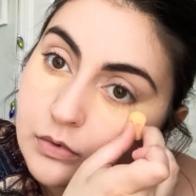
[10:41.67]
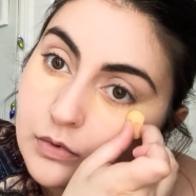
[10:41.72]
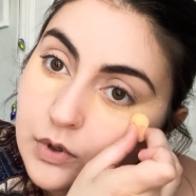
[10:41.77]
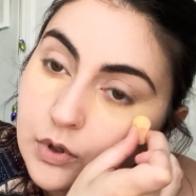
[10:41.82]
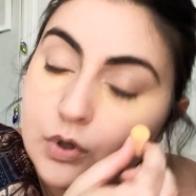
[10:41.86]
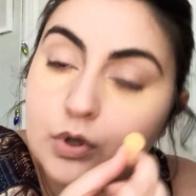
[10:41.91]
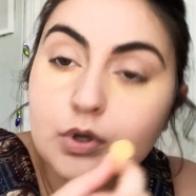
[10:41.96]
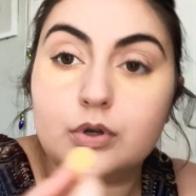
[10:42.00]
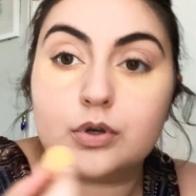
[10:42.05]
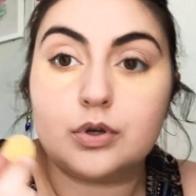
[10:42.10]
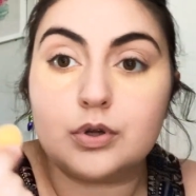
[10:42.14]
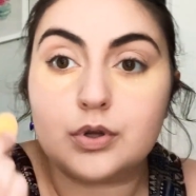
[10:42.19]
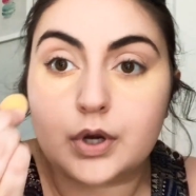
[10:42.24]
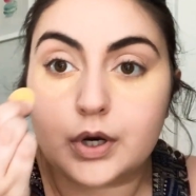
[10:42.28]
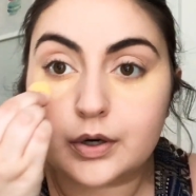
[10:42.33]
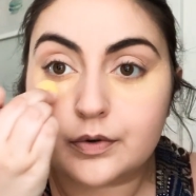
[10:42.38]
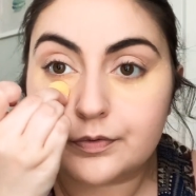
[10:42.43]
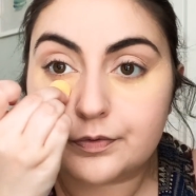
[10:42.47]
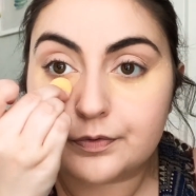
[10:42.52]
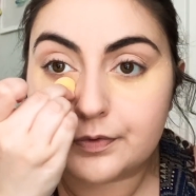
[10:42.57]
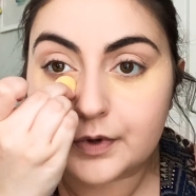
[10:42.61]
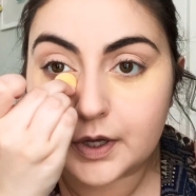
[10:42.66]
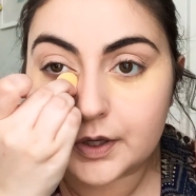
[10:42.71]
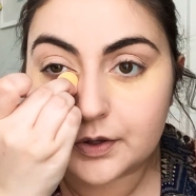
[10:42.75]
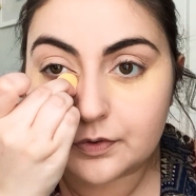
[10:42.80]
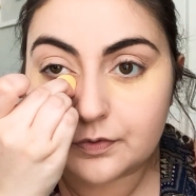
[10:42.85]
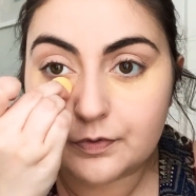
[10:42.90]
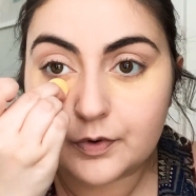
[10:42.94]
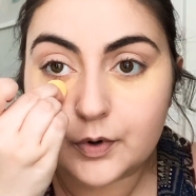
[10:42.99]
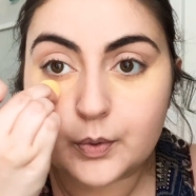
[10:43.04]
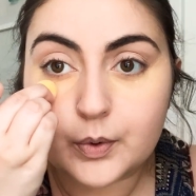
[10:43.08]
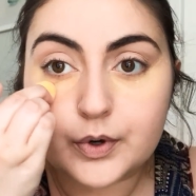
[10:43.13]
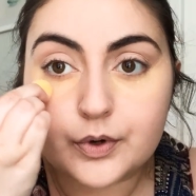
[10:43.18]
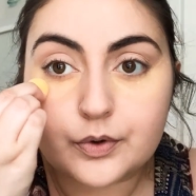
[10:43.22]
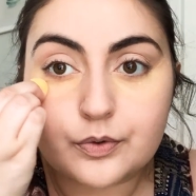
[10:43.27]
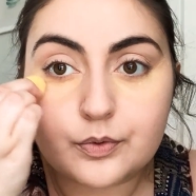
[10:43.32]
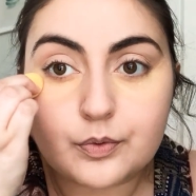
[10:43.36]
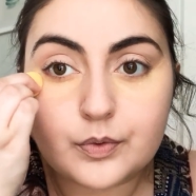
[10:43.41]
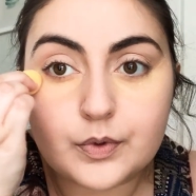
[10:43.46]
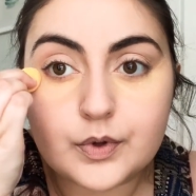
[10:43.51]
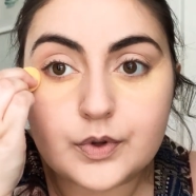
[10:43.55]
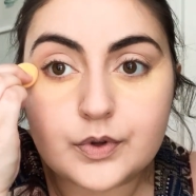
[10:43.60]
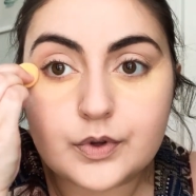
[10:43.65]
You can just kind of fast forward
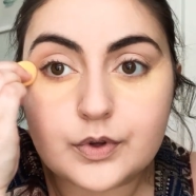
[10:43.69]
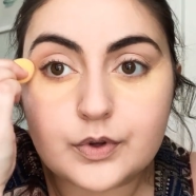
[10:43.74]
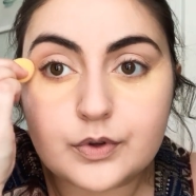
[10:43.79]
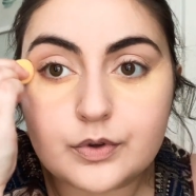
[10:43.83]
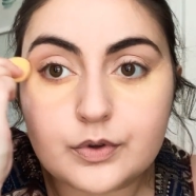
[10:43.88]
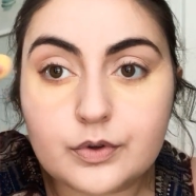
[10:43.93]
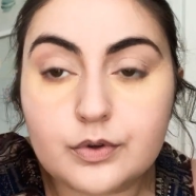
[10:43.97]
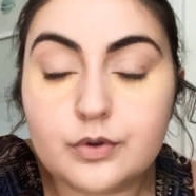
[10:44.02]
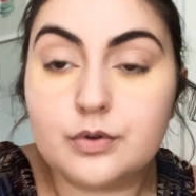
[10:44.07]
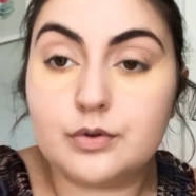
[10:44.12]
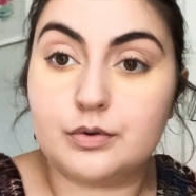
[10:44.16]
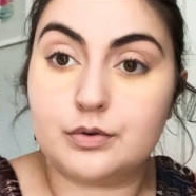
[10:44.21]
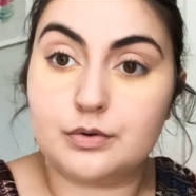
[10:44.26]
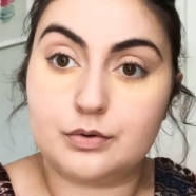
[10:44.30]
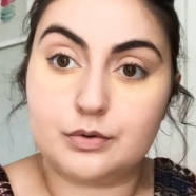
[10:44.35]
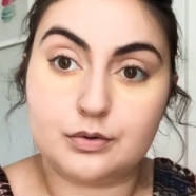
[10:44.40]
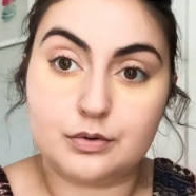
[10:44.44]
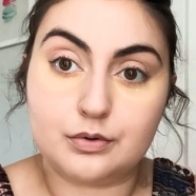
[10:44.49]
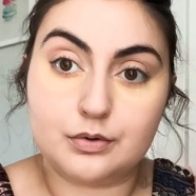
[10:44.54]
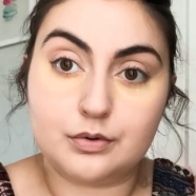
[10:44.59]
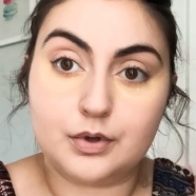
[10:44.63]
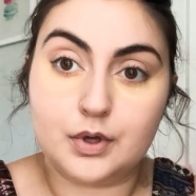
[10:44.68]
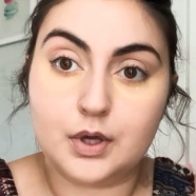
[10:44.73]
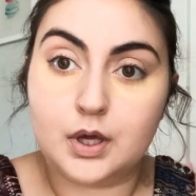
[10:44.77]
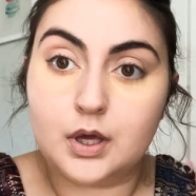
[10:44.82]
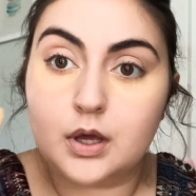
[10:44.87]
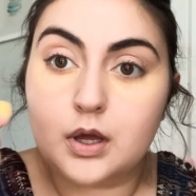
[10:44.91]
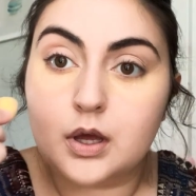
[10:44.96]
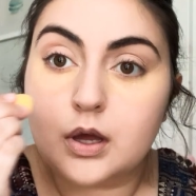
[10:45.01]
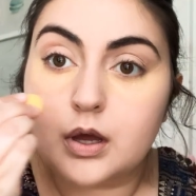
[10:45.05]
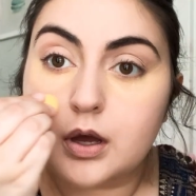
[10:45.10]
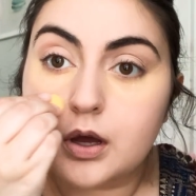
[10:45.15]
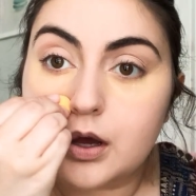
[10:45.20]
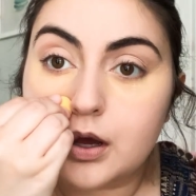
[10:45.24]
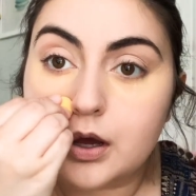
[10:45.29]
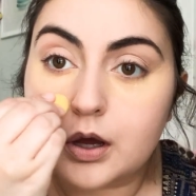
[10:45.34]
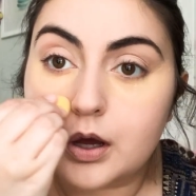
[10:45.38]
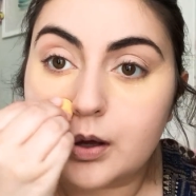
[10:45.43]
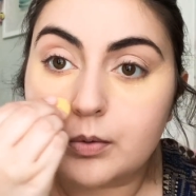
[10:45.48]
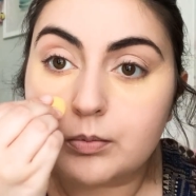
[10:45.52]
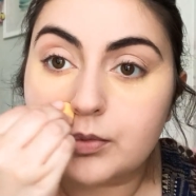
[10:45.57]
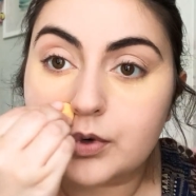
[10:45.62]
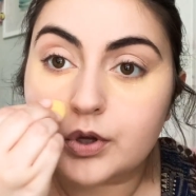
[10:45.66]
through this because
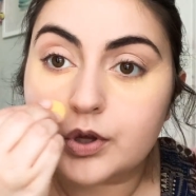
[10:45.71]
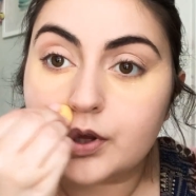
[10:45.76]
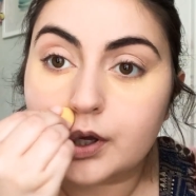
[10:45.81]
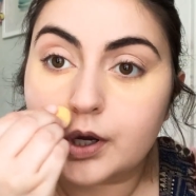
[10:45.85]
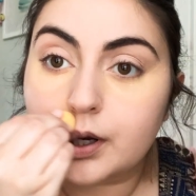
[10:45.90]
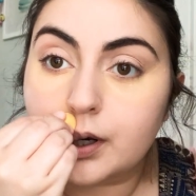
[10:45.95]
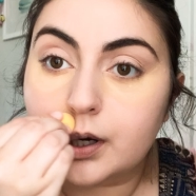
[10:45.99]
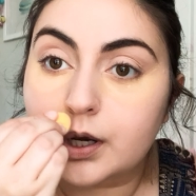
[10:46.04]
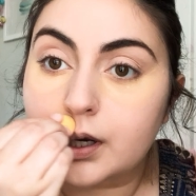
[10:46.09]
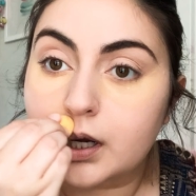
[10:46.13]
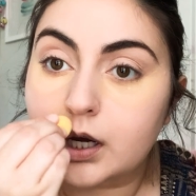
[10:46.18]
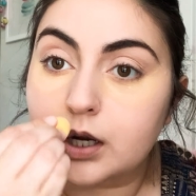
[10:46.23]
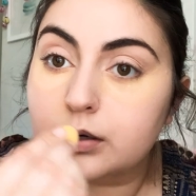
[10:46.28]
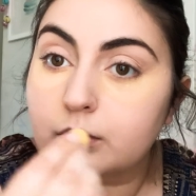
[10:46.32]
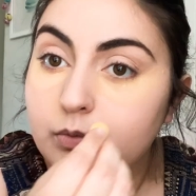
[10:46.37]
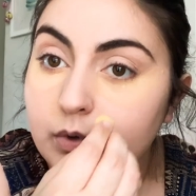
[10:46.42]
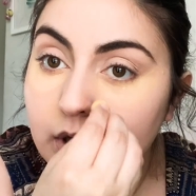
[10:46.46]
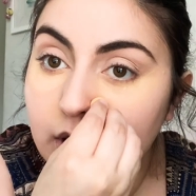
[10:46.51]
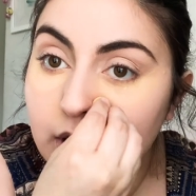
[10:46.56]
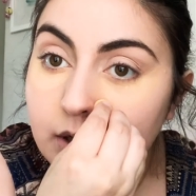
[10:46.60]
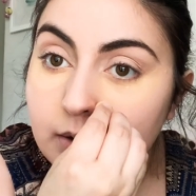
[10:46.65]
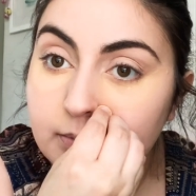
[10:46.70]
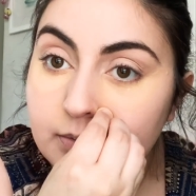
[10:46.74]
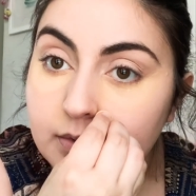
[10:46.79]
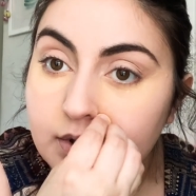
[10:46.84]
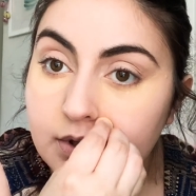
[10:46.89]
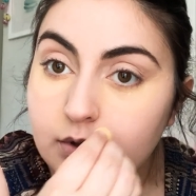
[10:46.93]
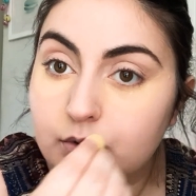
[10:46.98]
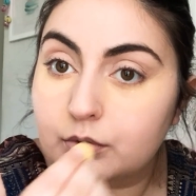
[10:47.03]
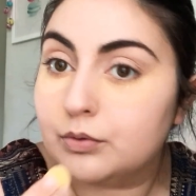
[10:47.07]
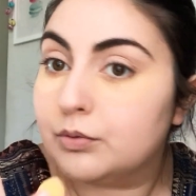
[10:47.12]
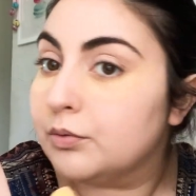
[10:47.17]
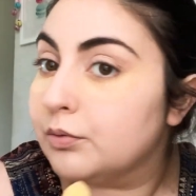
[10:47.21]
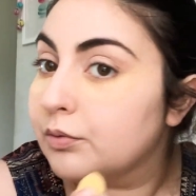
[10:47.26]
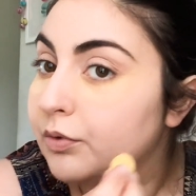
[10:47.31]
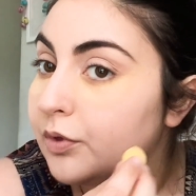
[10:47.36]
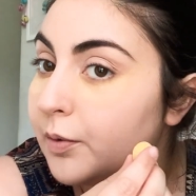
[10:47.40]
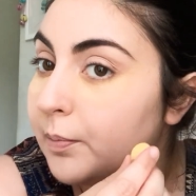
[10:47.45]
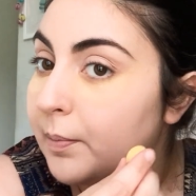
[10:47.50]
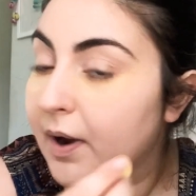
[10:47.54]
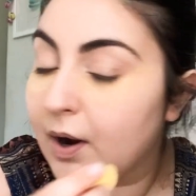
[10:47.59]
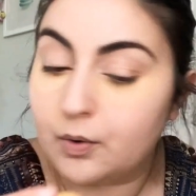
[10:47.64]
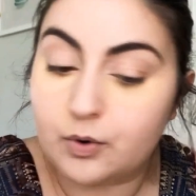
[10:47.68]
I'm just like a nut when it comes to
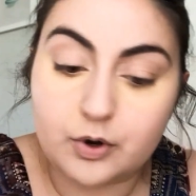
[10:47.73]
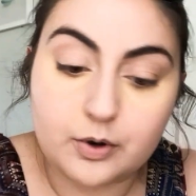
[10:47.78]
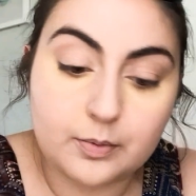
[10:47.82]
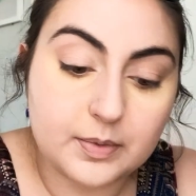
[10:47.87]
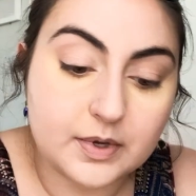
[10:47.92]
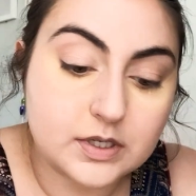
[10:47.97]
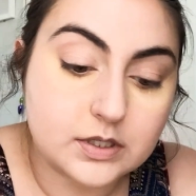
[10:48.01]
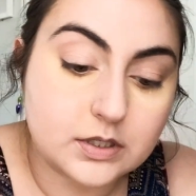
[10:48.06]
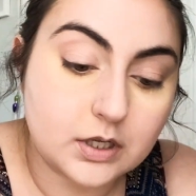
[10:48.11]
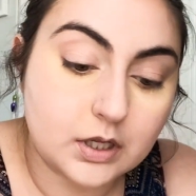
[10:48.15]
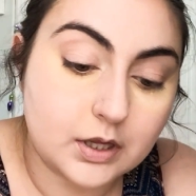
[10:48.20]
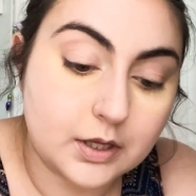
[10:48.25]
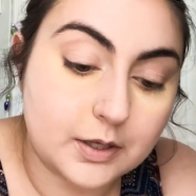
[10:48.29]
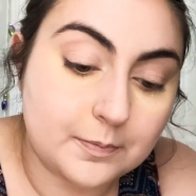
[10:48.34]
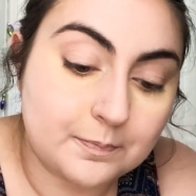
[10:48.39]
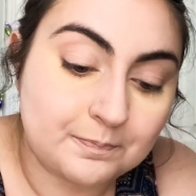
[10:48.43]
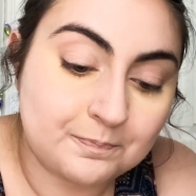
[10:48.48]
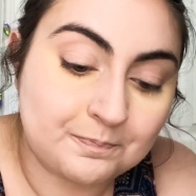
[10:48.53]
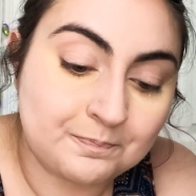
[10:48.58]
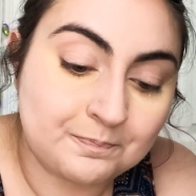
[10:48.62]
the powder, basically.